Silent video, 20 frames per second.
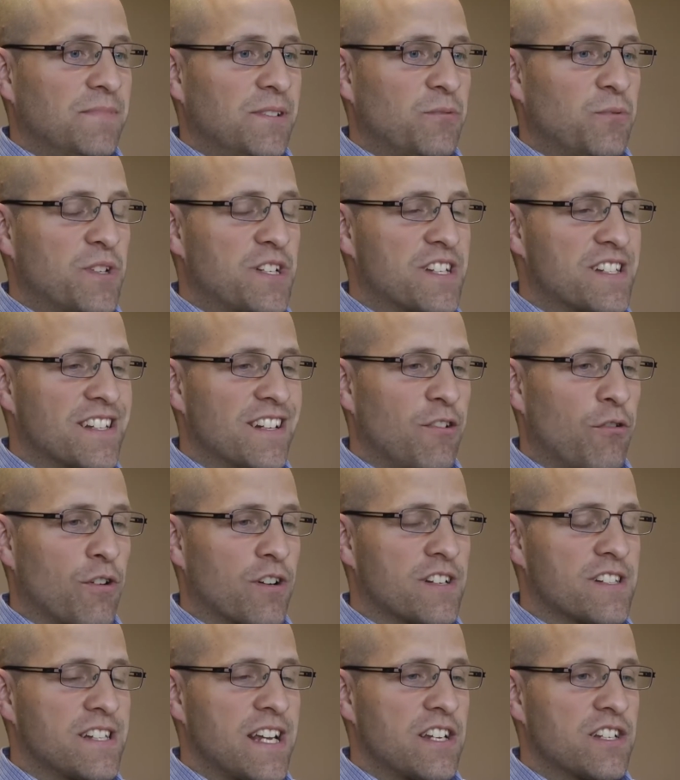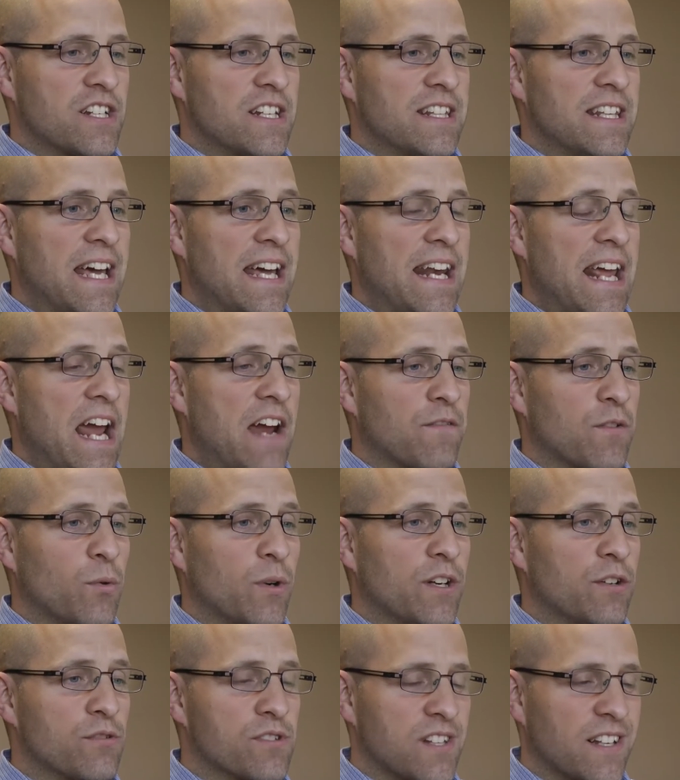which is an organization that
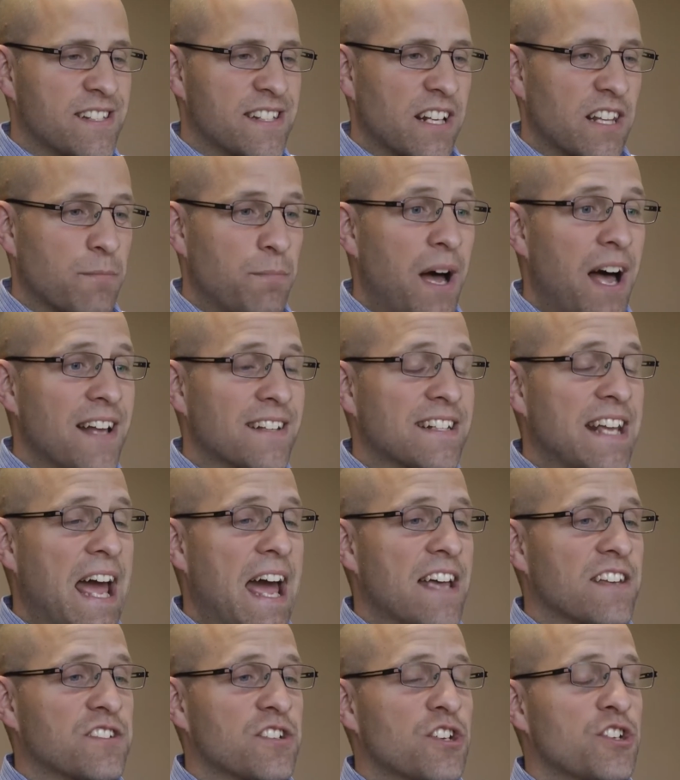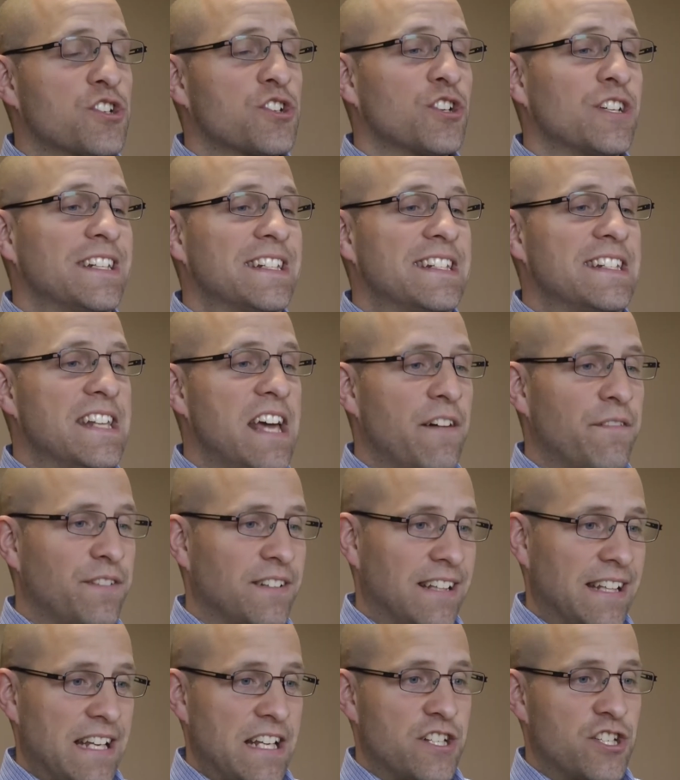everyone who's listening to the podcast should
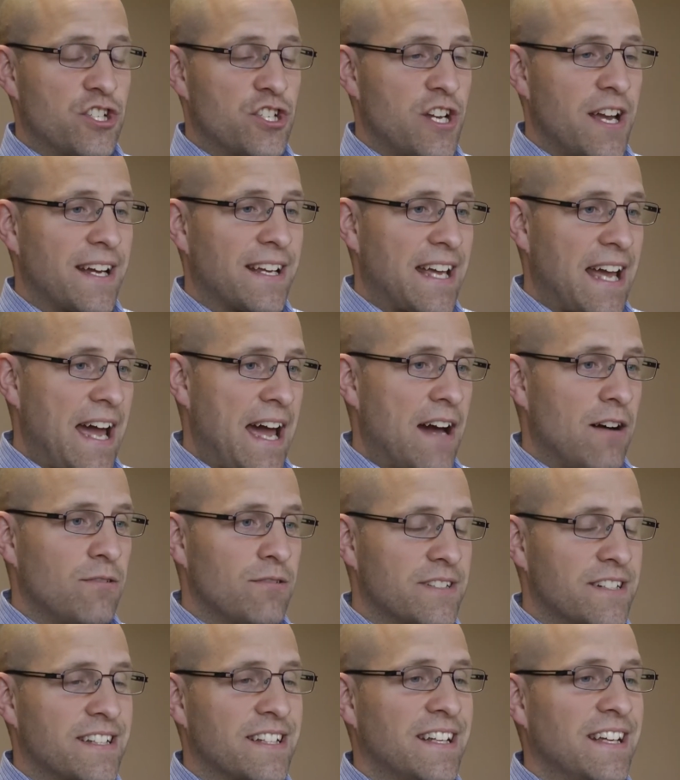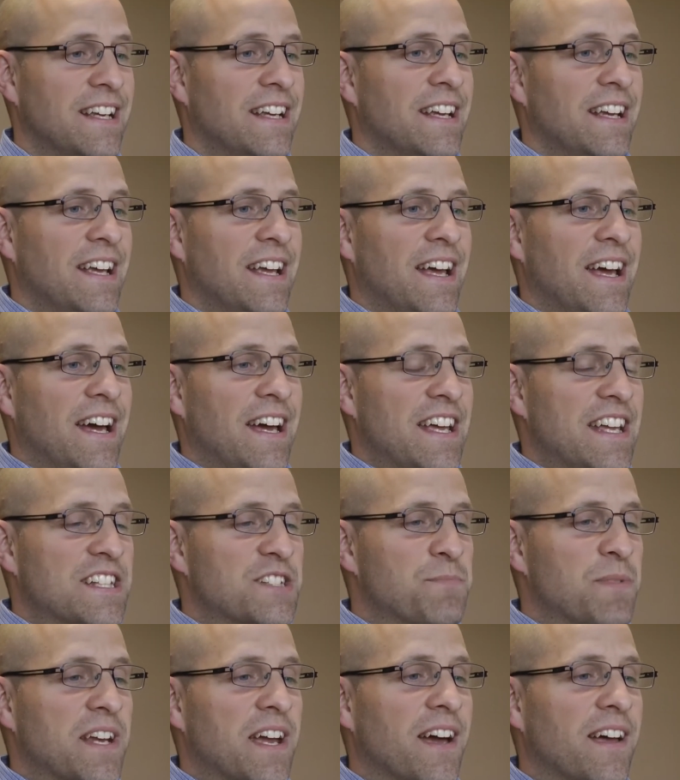definitely check out.
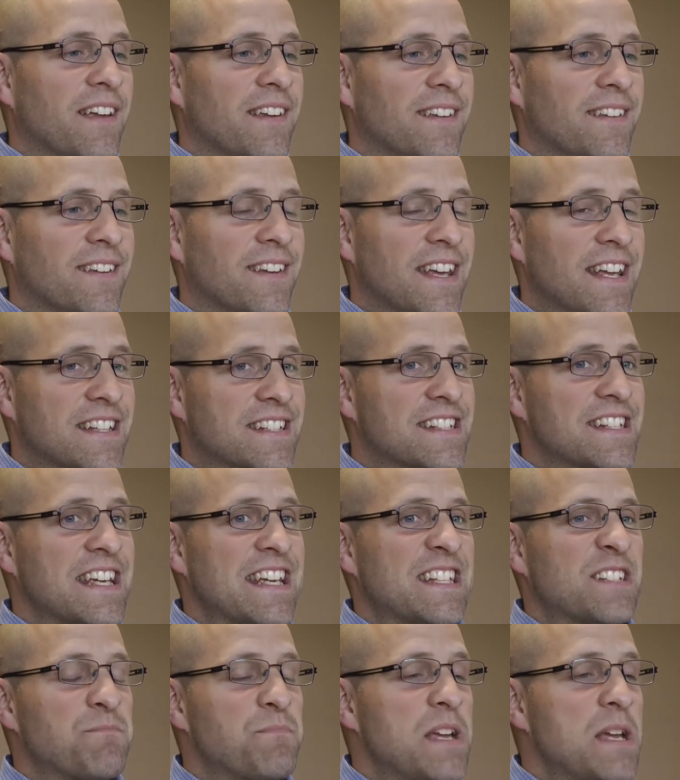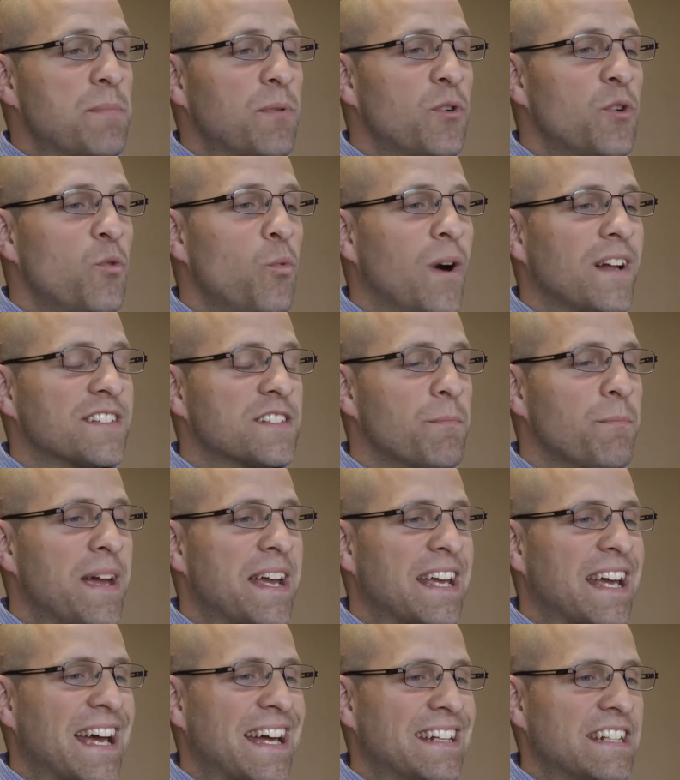It's because it's people who want to
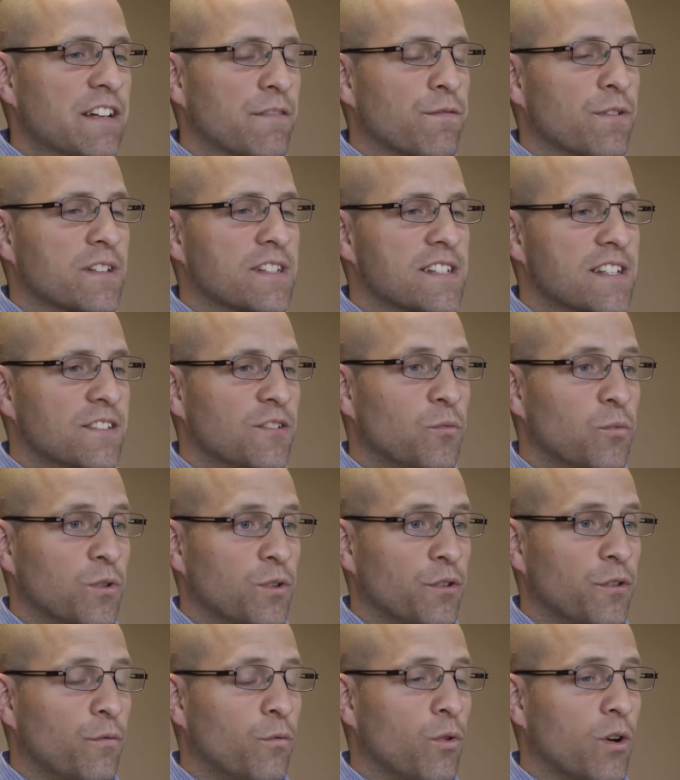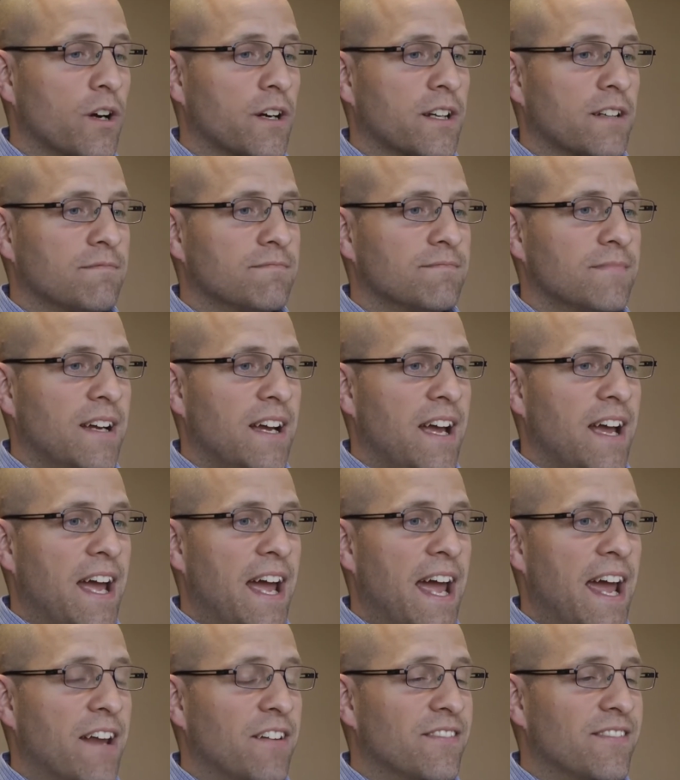make a difference in the world of work,
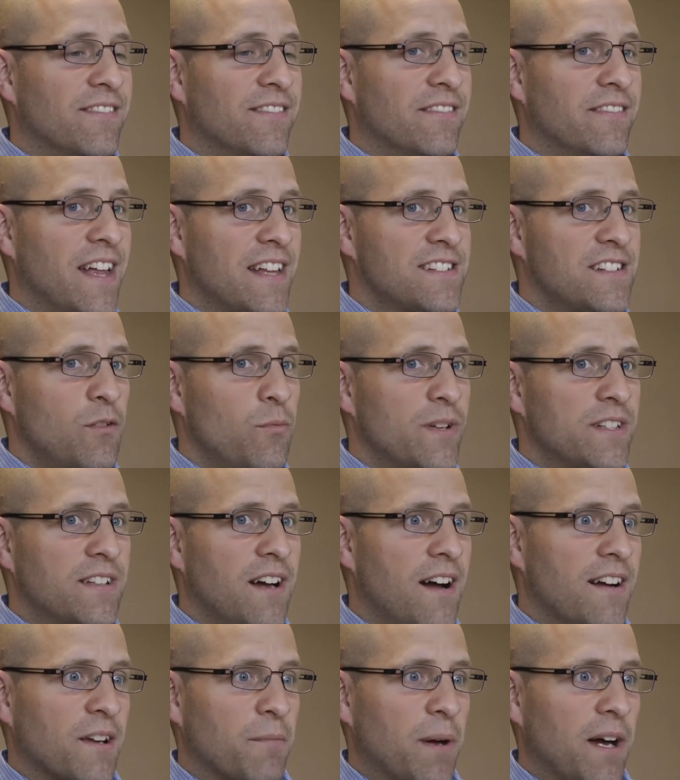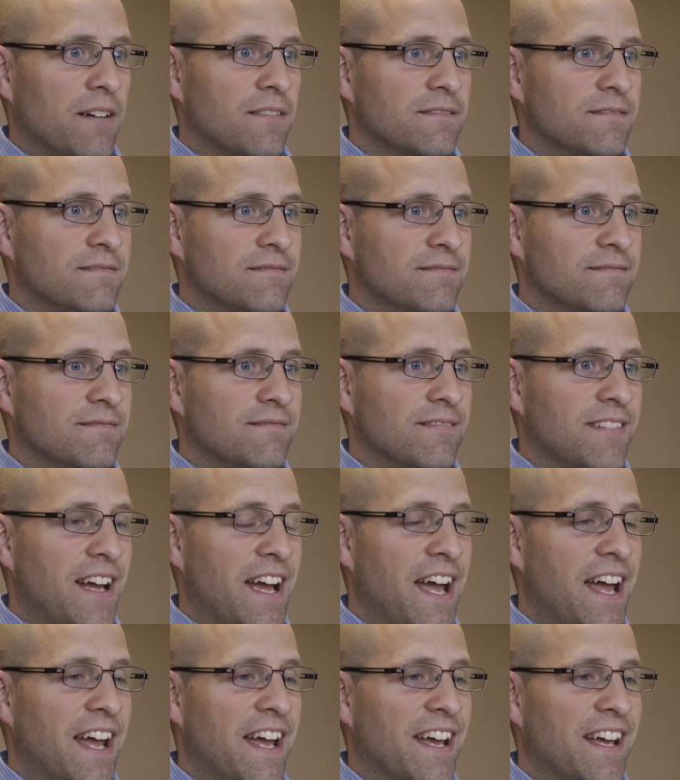and that's all we talk about.
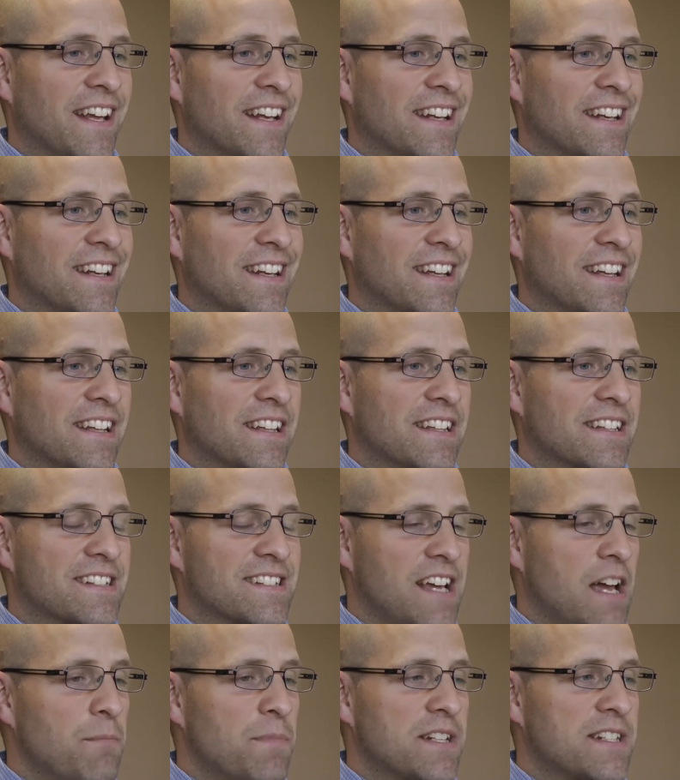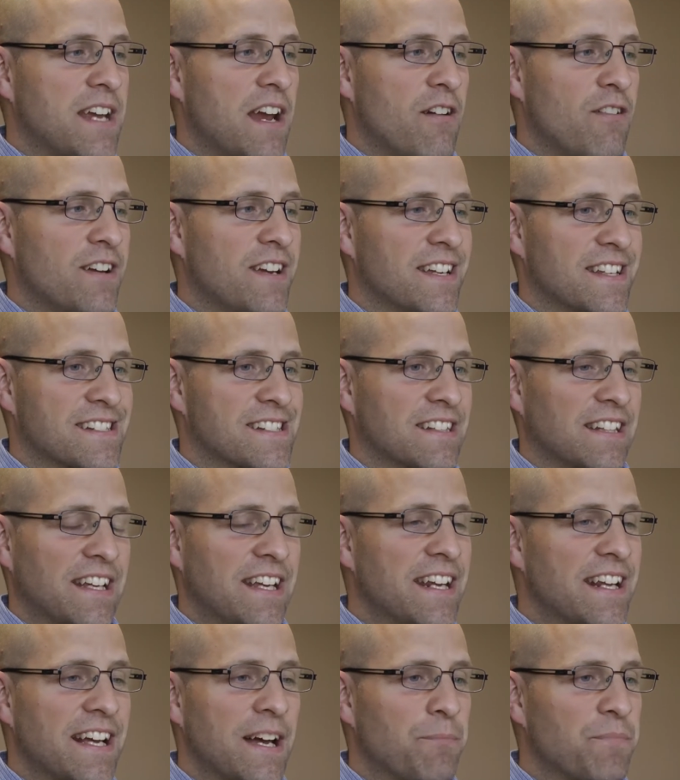And Simon Terry is
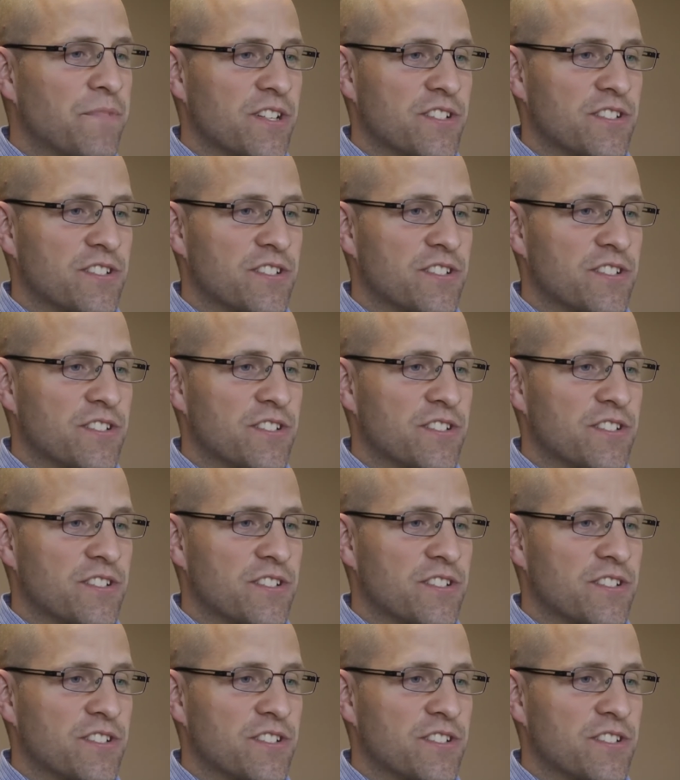leading up